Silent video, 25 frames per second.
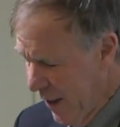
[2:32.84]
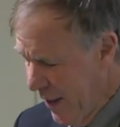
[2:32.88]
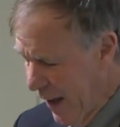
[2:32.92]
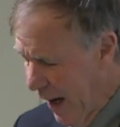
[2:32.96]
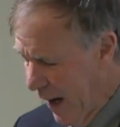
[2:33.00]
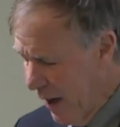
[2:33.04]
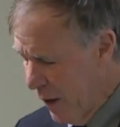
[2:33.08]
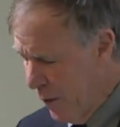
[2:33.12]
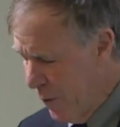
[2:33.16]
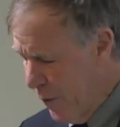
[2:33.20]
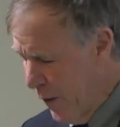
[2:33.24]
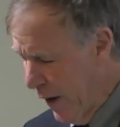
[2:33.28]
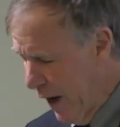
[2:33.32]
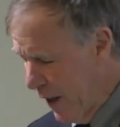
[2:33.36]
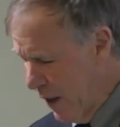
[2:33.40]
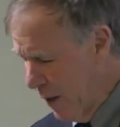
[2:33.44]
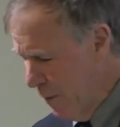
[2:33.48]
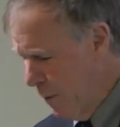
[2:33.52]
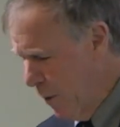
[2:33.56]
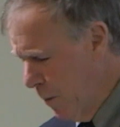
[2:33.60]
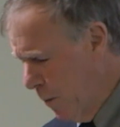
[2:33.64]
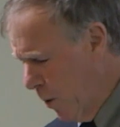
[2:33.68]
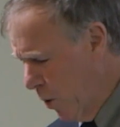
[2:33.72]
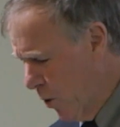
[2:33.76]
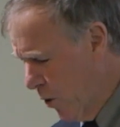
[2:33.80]
the
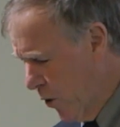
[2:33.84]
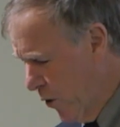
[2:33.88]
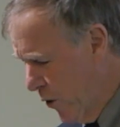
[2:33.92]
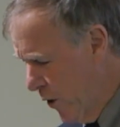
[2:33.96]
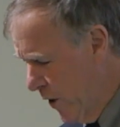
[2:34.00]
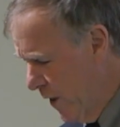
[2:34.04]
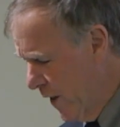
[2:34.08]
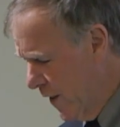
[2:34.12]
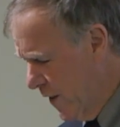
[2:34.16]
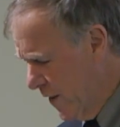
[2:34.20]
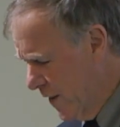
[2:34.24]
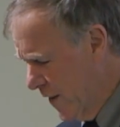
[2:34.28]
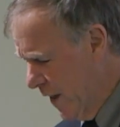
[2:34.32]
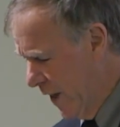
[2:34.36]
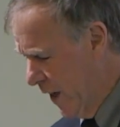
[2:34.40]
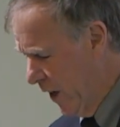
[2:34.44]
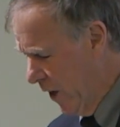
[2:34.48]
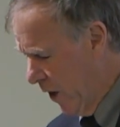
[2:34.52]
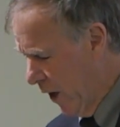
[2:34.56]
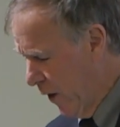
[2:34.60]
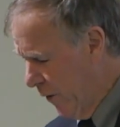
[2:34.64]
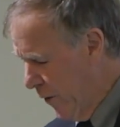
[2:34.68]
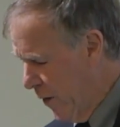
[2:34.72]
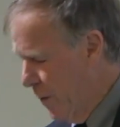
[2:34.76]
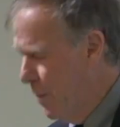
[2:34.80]
unfathomable
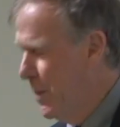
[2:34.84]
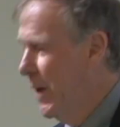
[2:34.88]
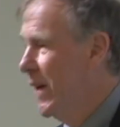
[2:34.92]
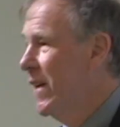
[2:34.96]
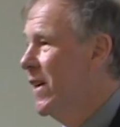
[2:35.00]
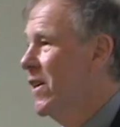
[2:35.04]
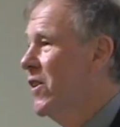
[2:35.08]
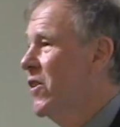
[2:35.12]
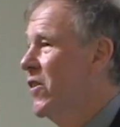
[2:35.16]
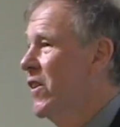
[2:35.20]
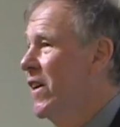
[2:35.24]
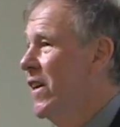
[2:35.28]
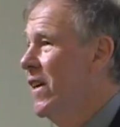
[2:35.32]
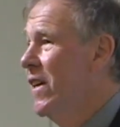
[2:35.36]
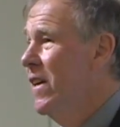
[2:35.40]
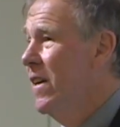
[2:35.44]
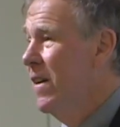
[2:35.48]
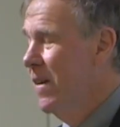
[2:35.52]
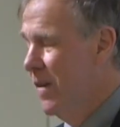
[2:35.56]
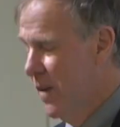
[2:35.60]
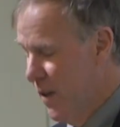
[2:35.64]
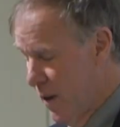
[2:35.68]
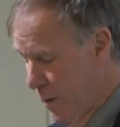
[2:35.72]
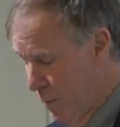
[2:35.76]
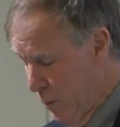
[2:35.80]
cruelty of the
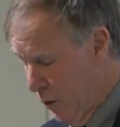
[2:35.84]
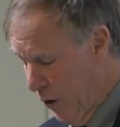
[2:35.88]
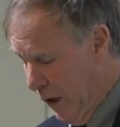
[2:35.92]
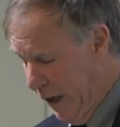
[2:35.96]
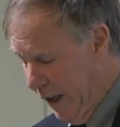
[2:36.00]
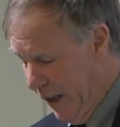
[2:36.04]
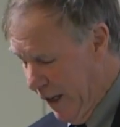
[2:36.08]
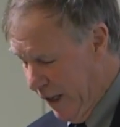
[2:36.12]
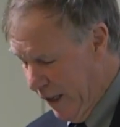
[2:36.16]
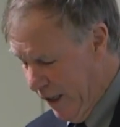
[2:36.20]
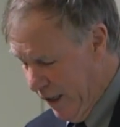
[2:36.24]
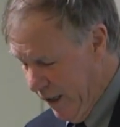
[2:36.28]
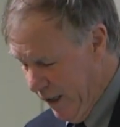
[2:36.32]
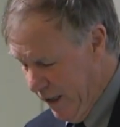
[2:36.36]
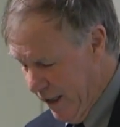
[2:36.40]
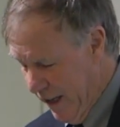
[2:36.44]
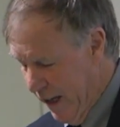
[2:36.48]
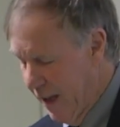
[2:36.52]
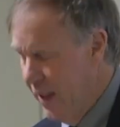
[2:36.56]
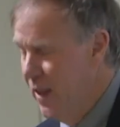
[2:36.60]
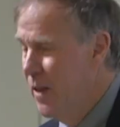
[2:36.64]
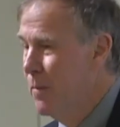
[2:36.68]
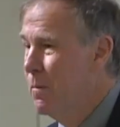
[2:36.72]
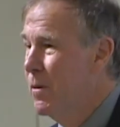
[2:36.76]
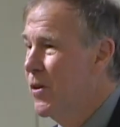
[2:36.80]
bigotry, the bullying,
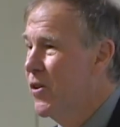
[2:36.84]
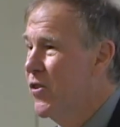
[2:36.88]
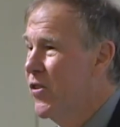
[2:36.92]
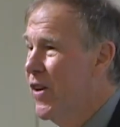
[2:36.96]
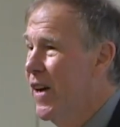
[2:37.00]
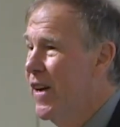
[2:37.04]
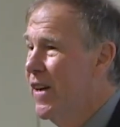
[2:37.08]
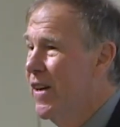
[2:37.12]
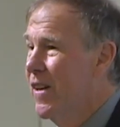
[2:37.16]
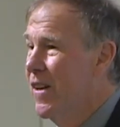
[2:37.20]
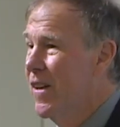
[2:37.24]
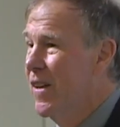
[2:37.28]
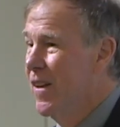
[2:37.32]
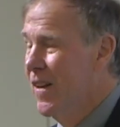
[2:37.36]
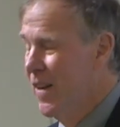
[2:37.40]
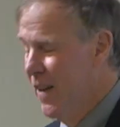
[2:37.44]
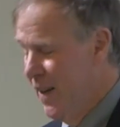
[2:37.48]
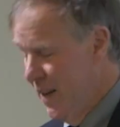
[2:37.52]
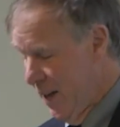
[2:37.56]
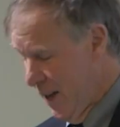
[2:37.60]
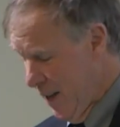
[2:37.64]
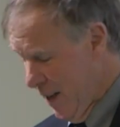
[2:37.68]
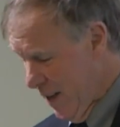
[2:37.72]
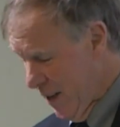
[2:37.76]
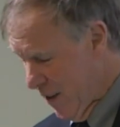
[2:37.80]
and the betrayal
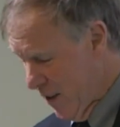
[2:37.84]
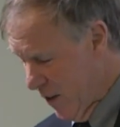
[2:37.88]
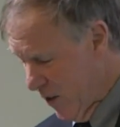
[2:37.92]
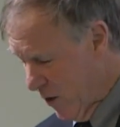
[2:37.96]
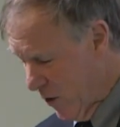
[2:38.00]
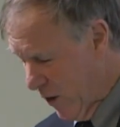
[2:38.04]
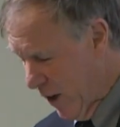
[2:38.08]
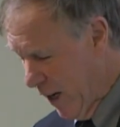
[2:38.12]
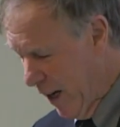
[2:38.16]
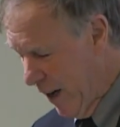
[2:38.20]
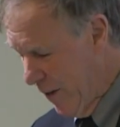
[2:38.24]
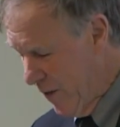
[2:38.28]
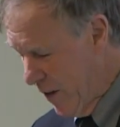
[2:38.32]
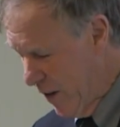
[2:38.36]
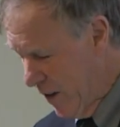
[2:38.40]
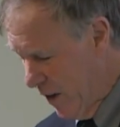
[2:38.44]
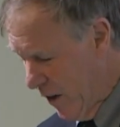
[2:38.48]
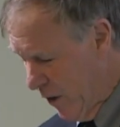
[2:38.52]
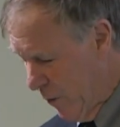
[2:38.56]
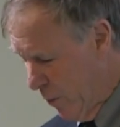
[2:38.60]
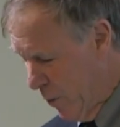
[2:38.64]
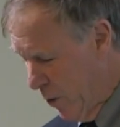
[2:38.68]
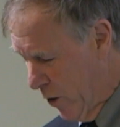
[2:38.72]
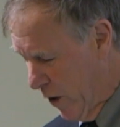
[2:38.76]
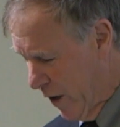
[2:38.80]
described in
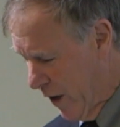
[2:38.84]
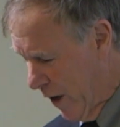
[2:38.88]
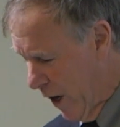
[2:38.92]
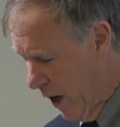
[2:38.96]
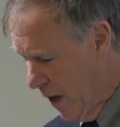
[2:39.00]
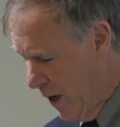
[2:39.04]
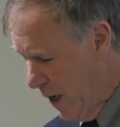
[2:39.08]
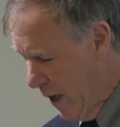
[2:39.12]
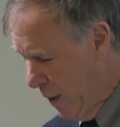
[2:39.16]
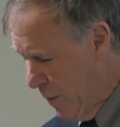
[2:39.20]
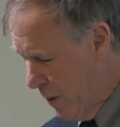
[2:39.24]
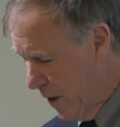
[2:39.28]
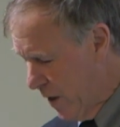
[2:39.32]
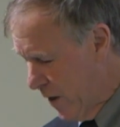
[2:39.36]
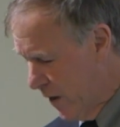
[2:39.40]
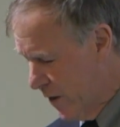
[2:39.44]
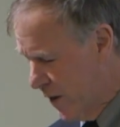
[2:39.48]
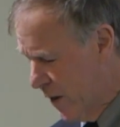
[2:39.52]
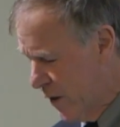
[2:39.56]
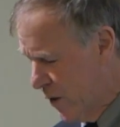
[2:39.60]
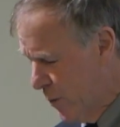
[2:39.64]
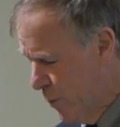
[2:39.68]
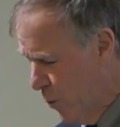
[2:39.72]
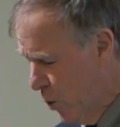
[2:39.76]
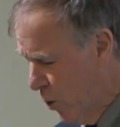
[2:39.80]
this book only
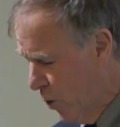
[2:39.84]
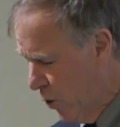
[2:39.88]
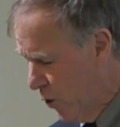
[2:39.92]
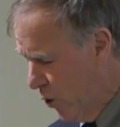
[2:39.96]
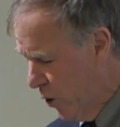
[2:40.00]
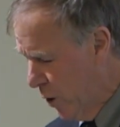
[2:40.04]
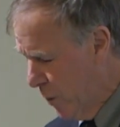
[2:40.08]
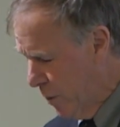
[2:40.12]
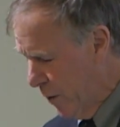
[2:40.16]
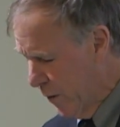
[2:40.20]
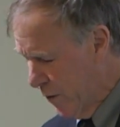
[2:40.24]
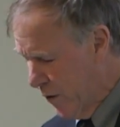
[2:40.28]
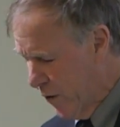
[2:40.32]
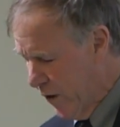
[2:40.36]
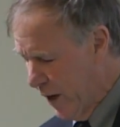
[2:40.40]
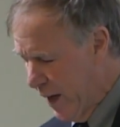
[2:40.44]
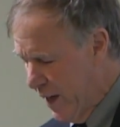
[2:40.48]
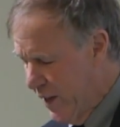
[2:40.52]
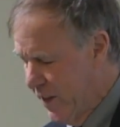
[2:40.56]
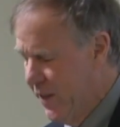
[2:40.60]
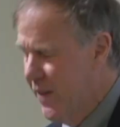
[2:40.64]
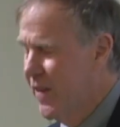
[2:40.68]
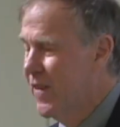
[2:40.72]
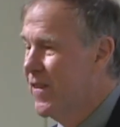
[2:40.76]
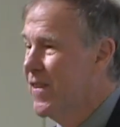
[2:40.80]
because a small group of
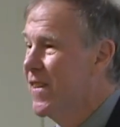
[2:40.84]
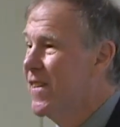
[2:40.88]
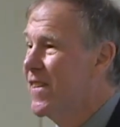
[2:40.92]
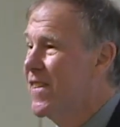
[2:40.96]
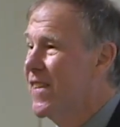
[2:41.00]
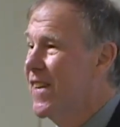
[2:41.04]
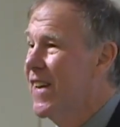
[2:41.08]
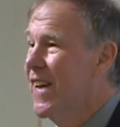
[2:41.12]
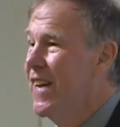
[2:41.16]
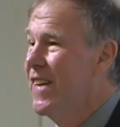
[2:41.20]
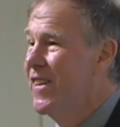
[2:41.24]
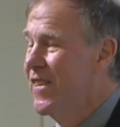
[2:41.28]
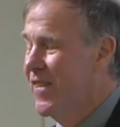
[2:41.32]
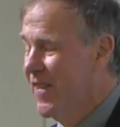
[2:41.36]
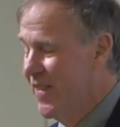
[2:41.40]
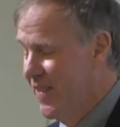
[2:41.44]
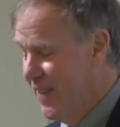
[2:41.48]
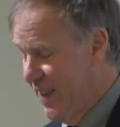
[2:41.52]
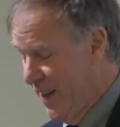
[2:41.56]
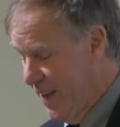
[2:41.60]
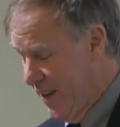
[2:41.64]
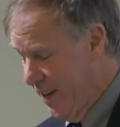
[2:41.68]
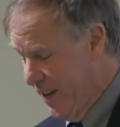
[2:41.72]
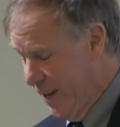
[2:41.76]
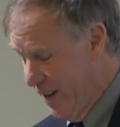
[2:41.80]
gracious and
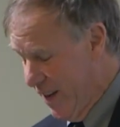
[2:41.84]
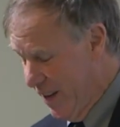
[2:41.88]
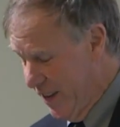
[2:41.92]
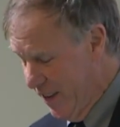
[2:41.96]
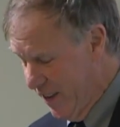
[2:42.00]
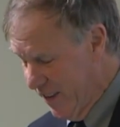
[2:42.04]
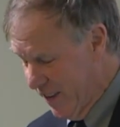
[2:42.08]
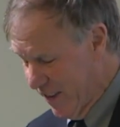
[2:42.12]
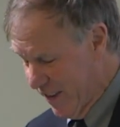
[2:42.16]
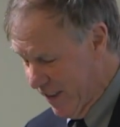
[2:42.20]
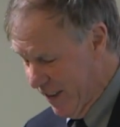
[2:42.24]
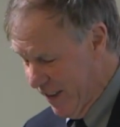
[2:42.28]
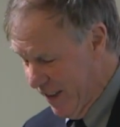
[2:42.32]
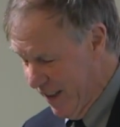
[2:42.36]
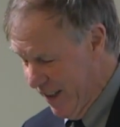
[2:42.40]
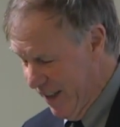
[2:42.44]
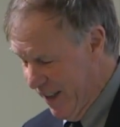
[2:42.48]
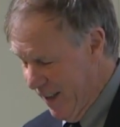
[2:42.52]
tenacious heroes,